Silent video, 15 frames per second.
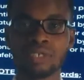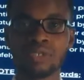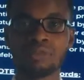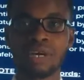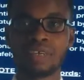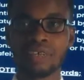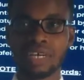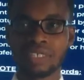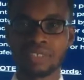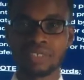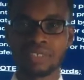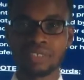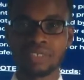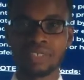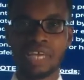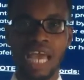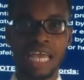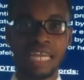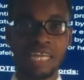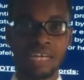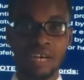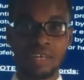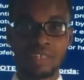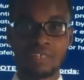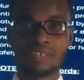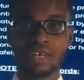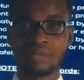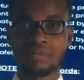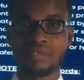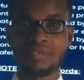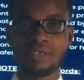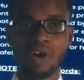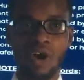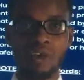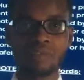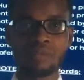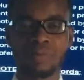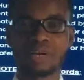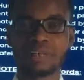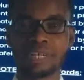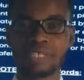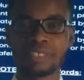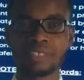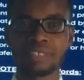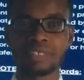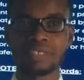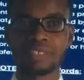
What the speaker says: human rights and the concept of human rights